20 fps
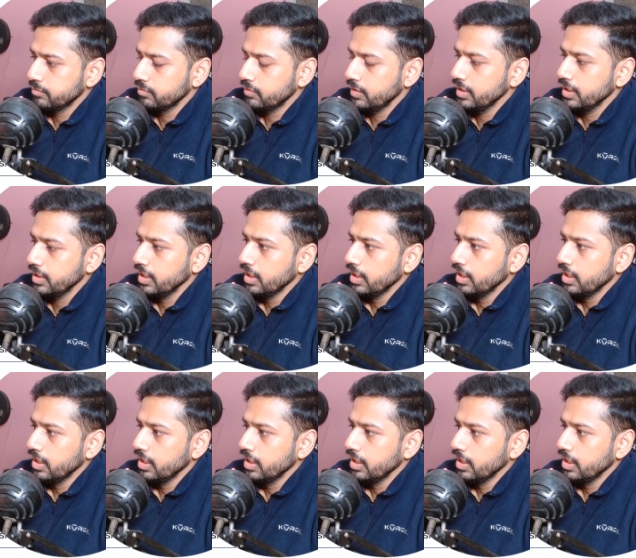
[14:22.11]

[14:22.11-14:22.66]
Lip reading: right?